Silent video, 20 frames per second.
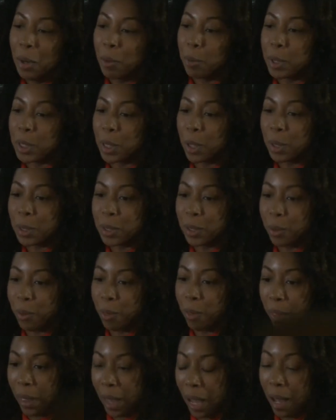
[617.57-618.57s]
was also
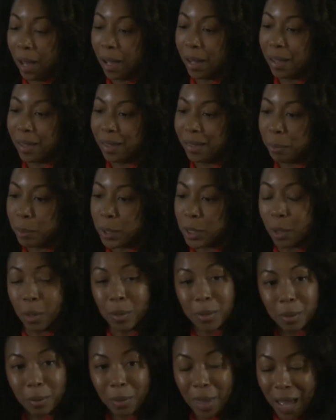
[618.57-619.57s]

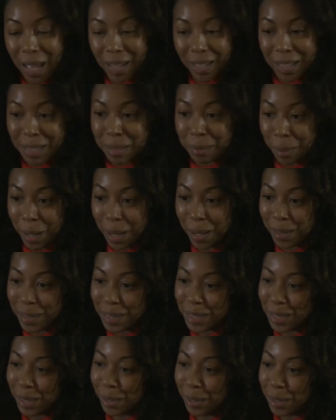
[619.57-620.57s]
that as well.
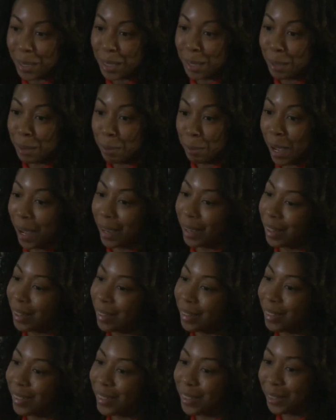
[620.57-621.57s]
So excuse me, I get
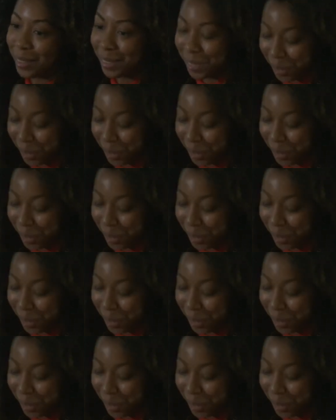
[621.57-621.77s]
a little